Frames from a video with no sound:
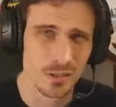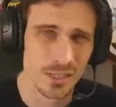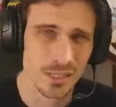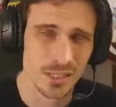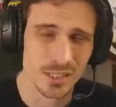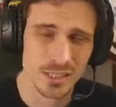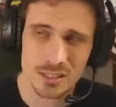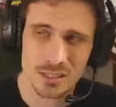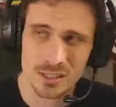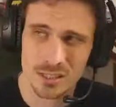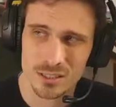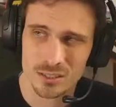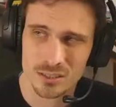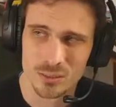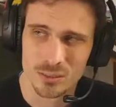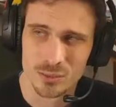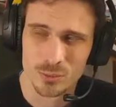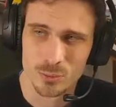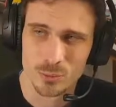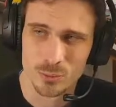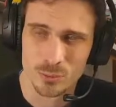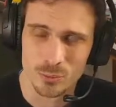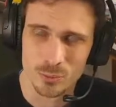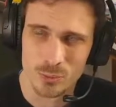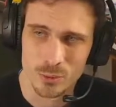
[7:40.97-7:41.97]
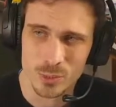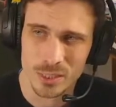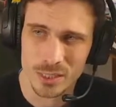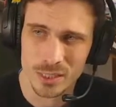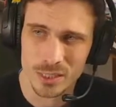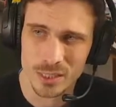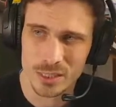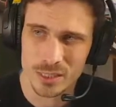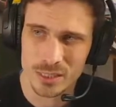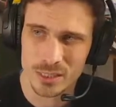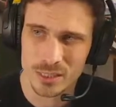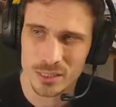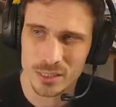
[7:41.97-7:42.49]
It doesn't
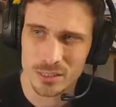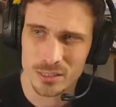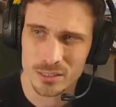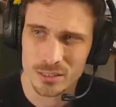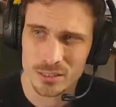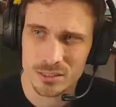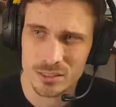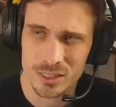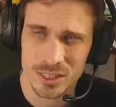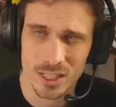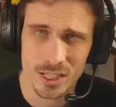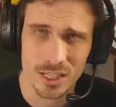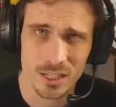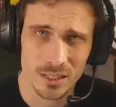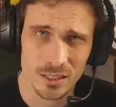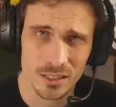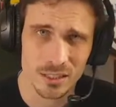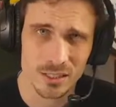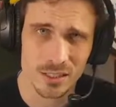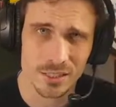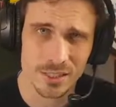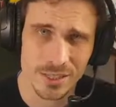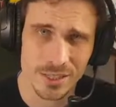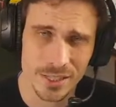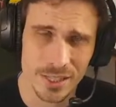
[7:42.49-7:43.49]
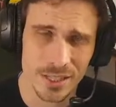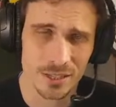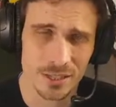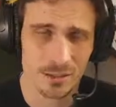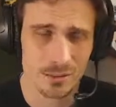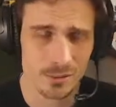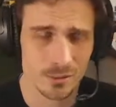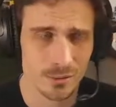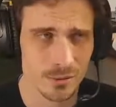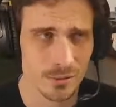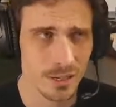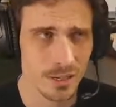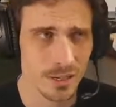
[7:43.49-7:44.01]
really settle
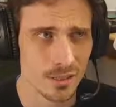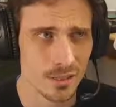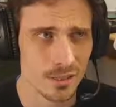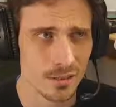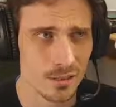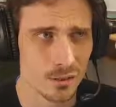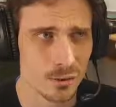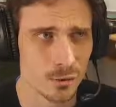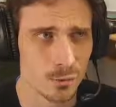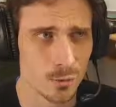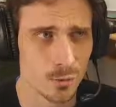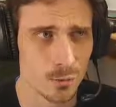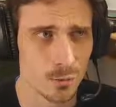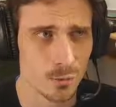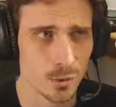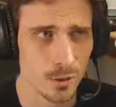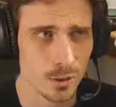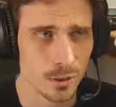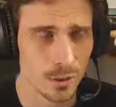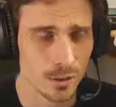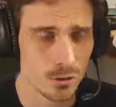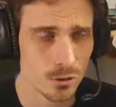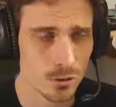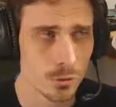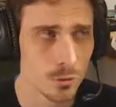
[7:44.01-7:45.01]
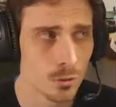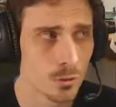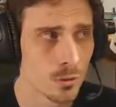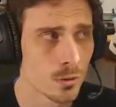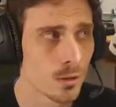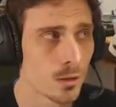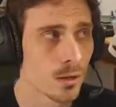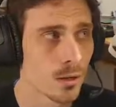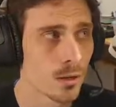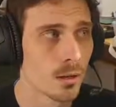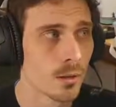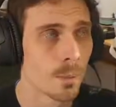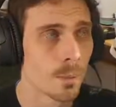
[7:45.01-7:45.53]
down as you would want it to.
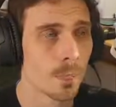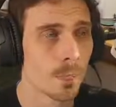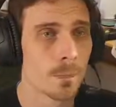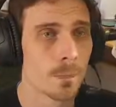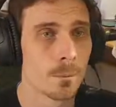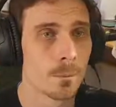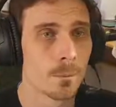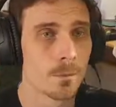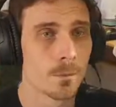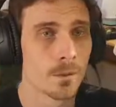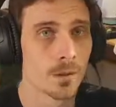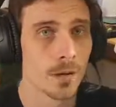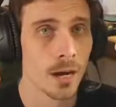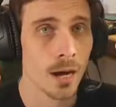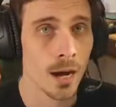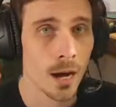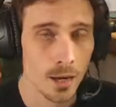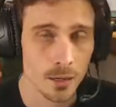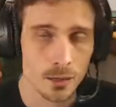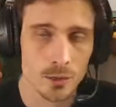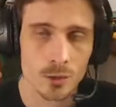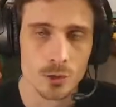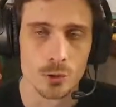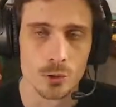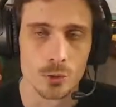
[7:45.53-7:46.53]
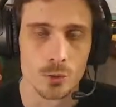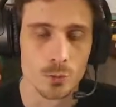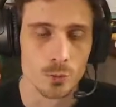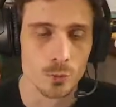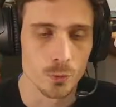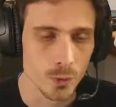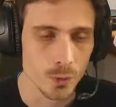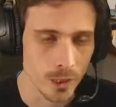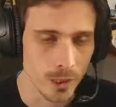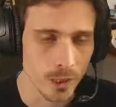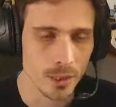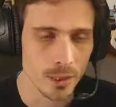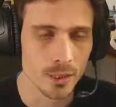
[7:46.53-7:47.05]
The hard coat
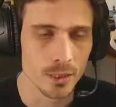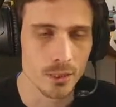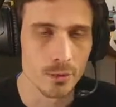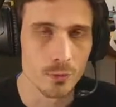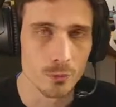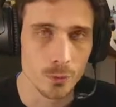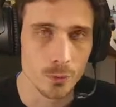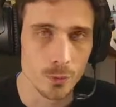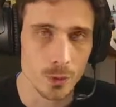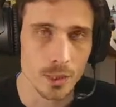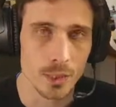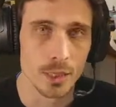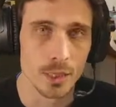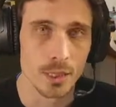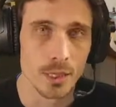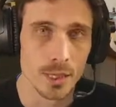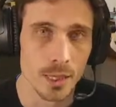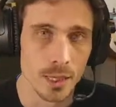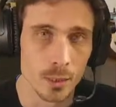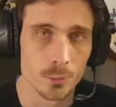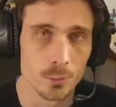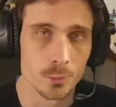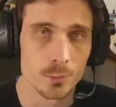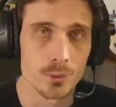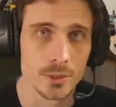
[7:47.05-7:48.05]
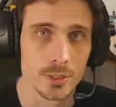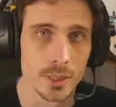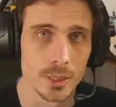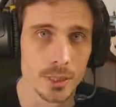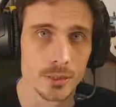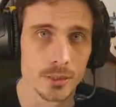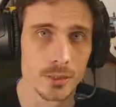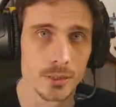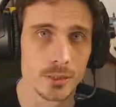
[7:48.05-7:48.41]
really, really helps that.